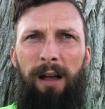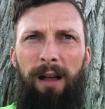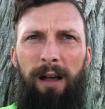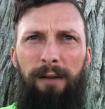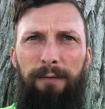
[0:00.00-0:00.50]

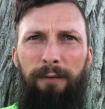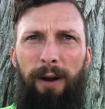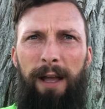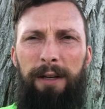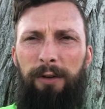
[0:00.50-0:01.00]
a
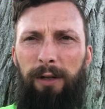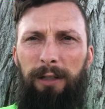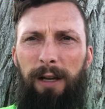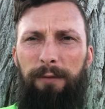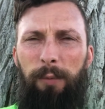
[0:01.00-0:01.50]
friend or a
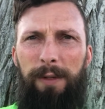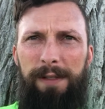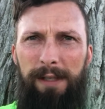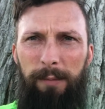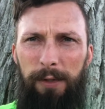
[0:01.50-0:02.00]
loved one,
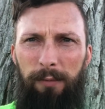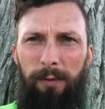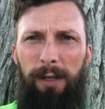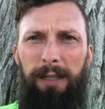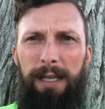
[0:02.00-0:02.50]
someone you
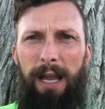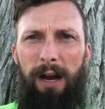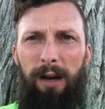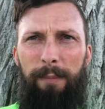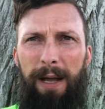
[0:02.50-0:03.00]
really
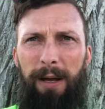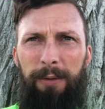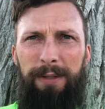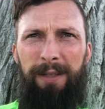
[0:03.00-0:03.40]
care about,